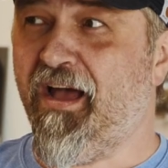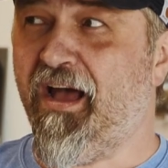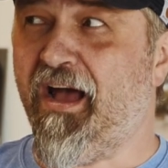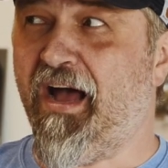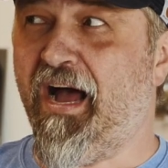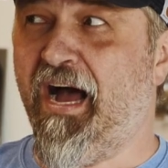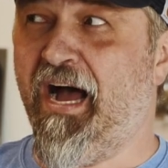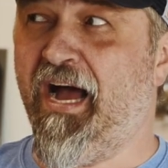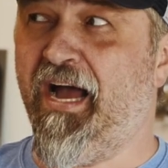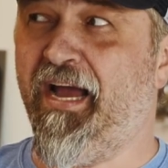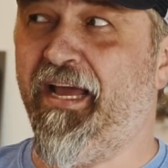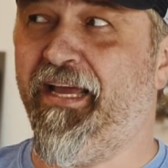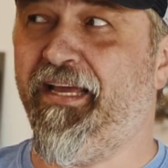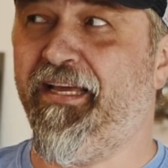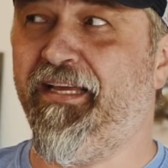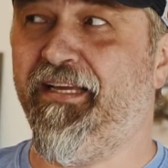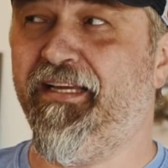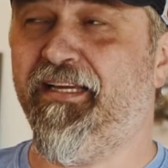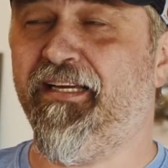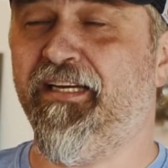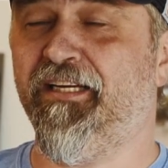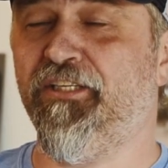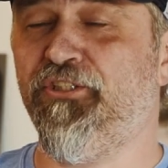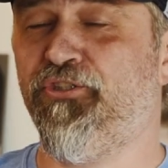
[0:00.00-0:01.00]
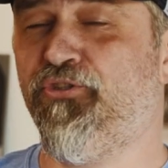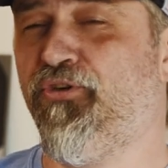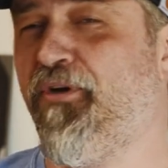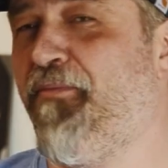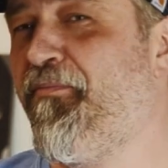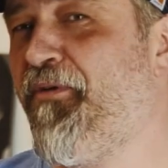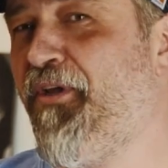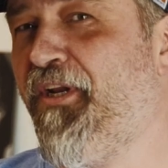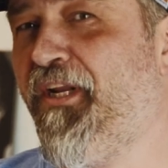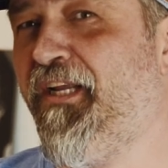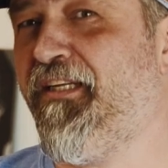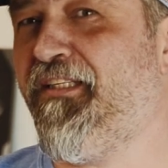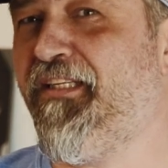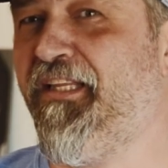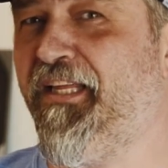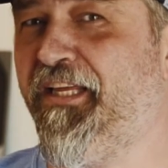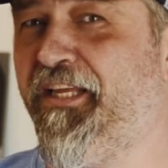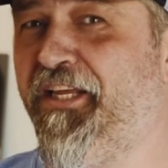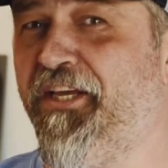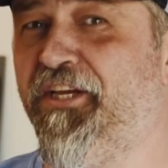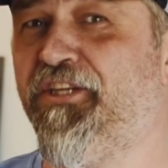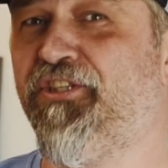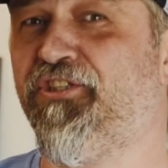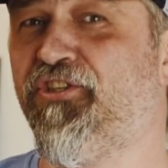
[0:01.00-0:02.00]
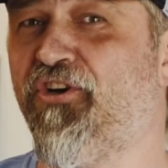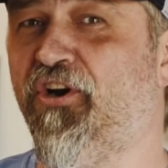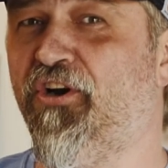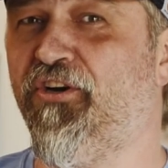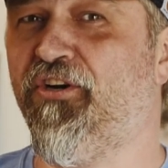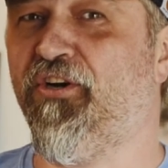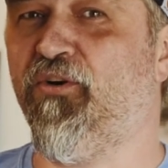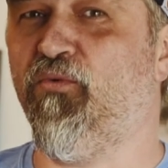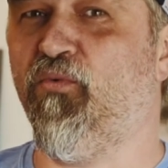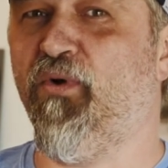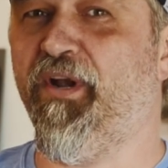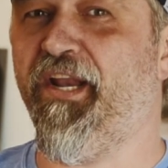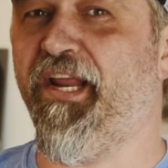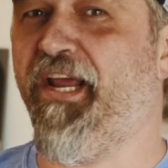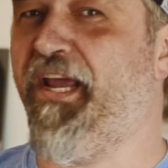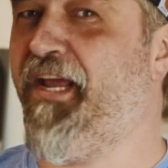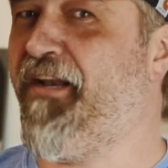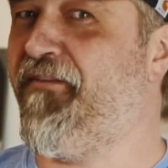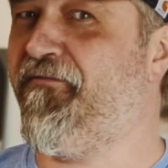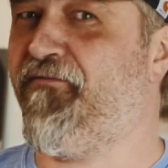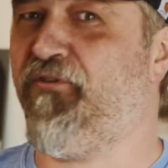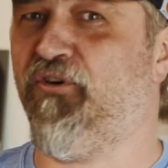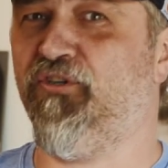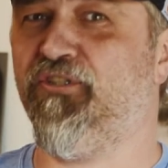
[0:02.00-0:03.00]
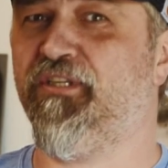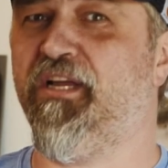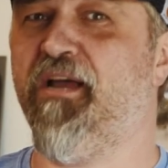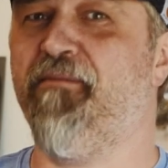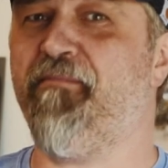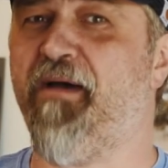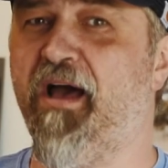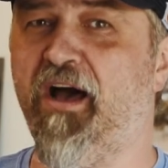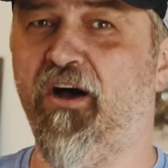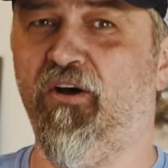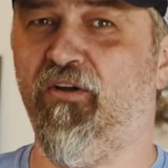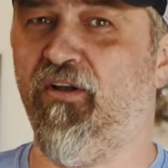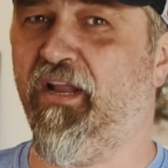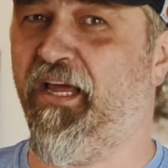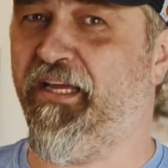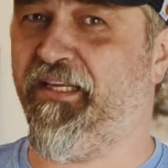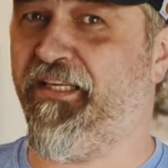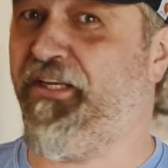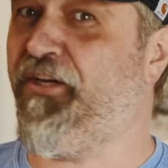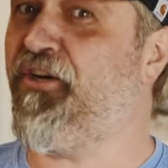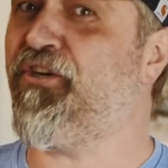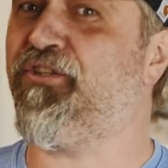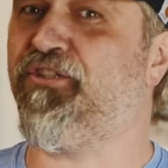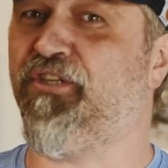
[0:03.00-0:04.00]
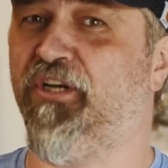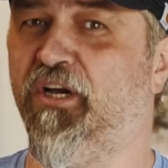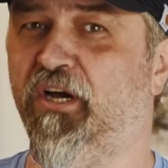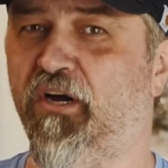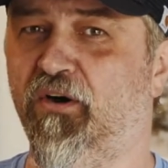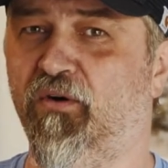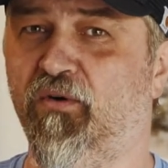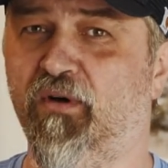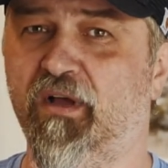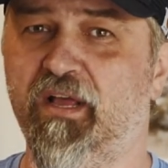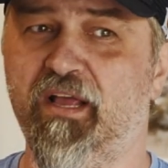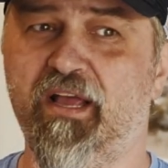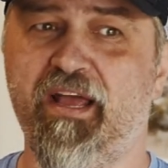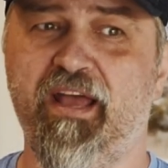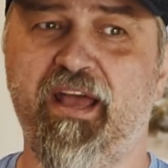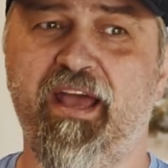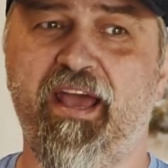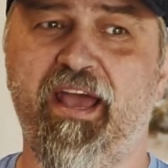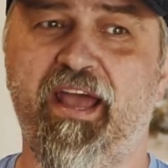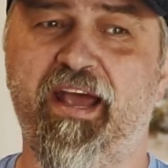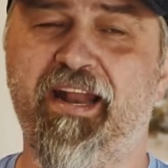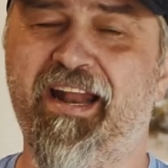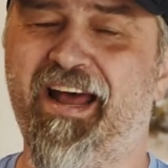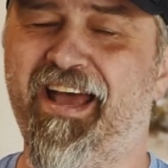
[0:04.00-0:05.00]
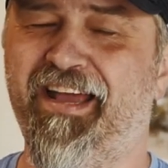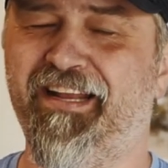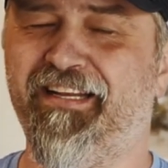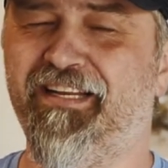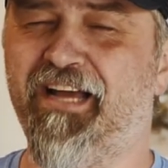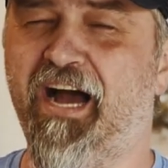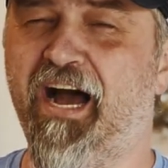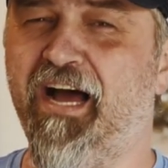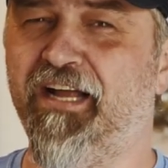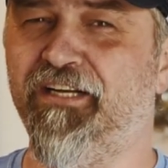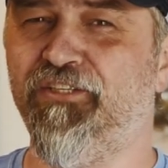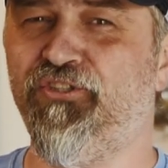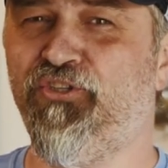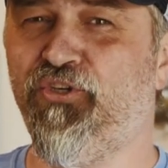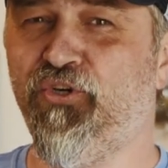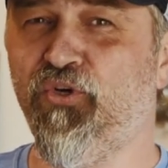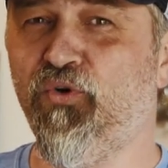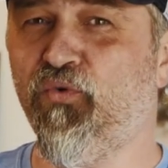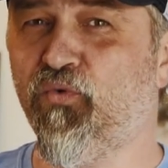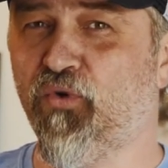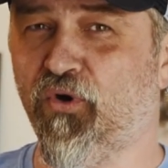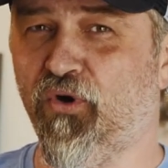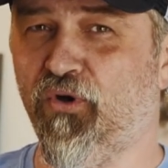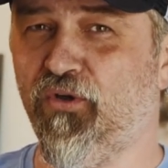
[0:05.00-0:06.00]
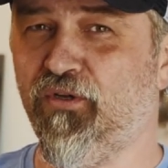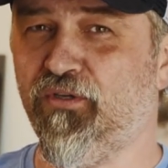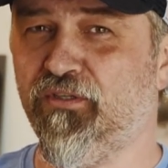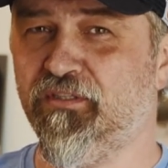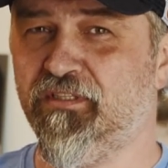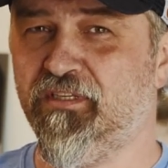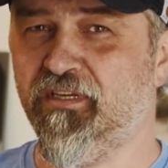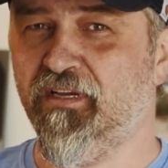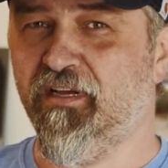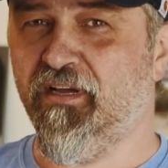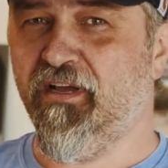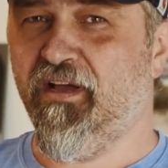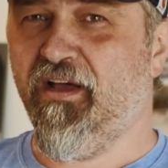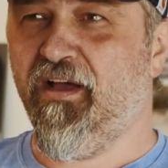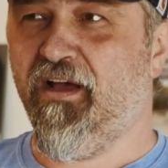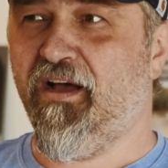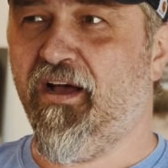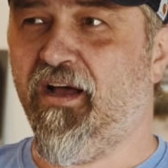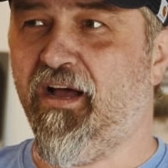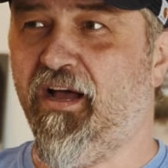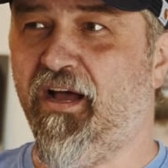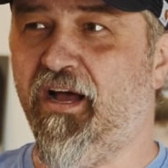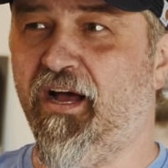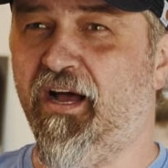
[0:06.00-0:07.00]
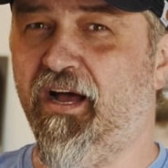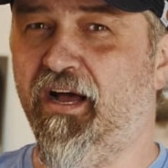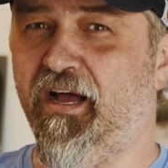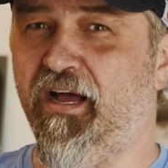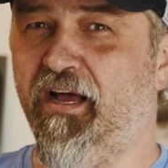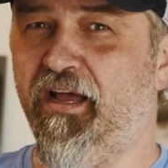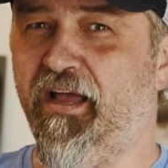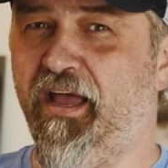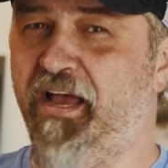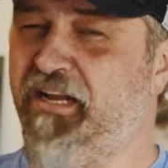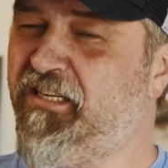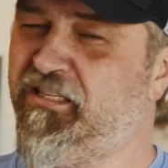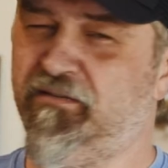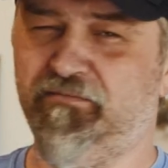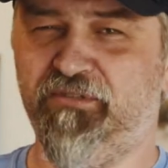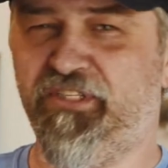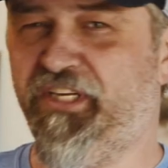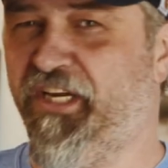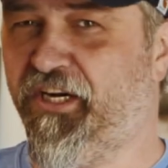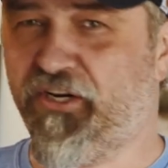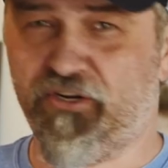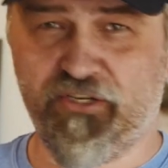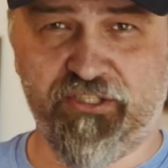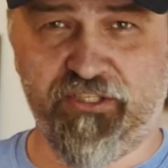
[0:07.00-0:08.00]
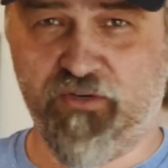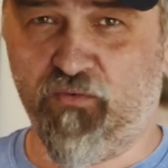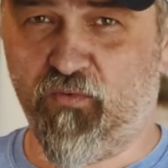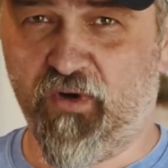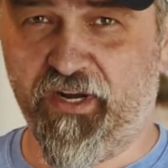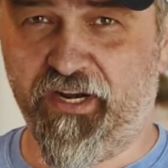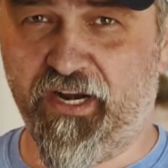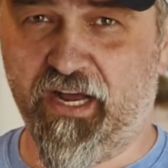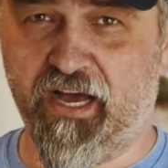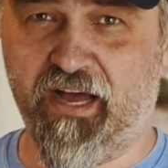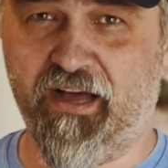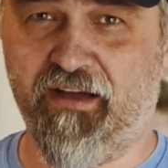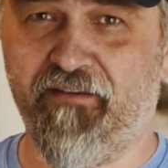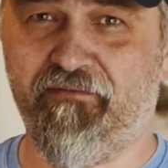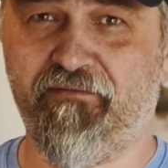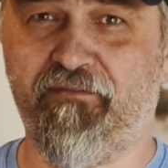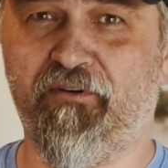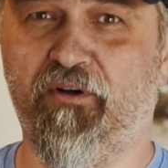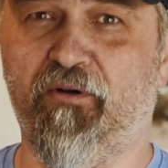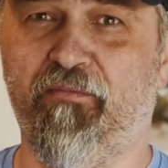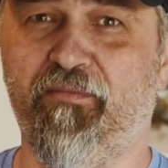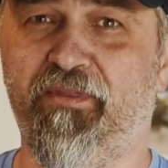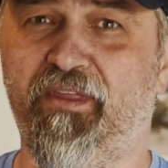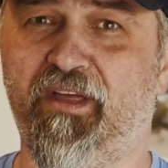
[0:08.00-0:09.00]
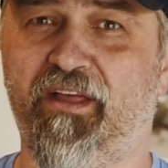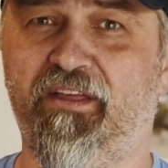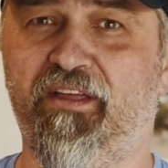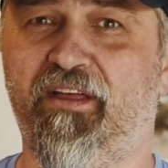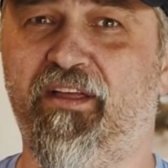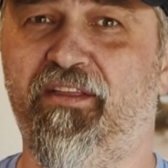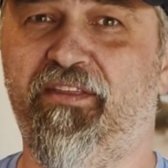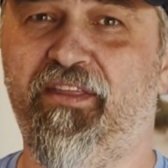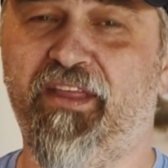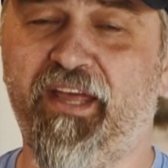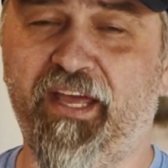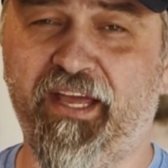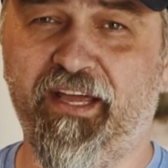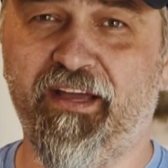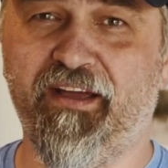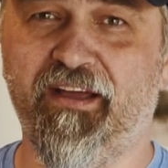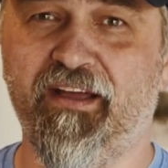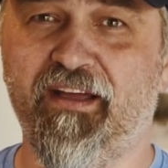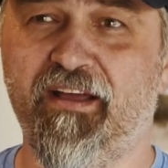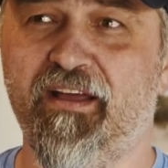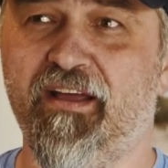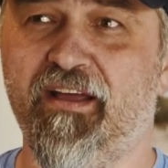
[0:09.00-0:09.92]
I contributed to the Kickstarter when it had first come out like years ago, and I had gotten 2 rolls and some stickers and whatnot from the thing,